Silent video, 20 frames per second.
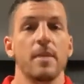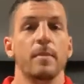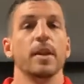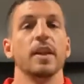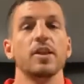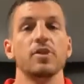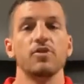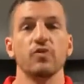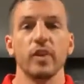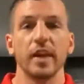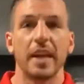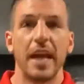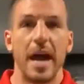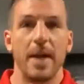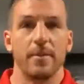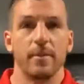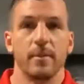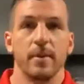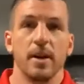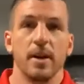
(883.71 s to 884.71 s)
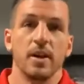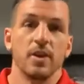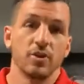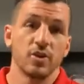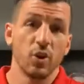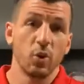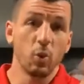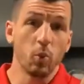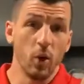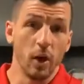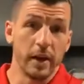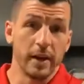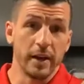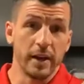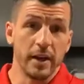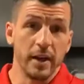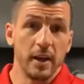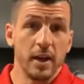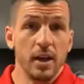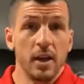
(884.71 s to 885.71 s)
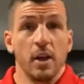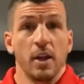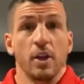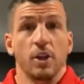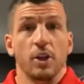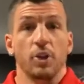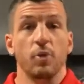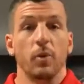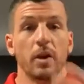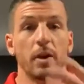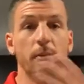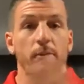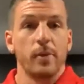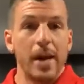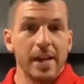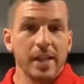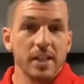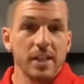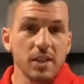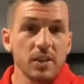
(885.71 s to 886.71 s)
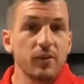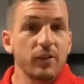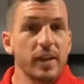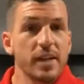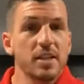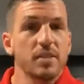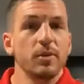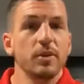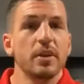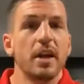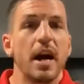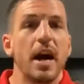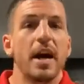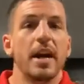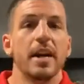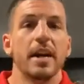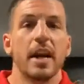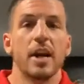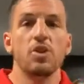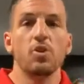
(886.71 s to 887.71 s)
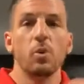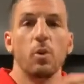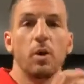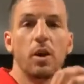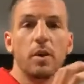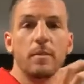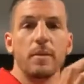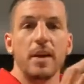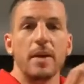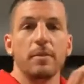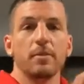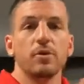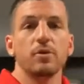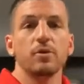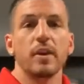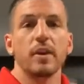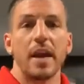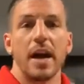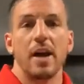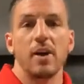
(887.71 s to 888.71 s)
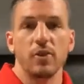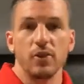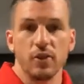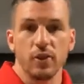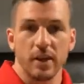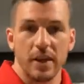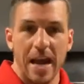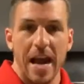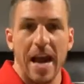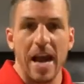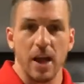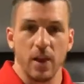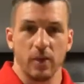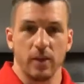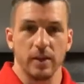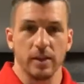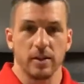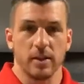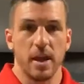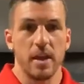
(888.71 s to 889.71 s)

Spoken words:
But let's recap them. So one, You want to practice flexible dieting and you want to be able to count your calories.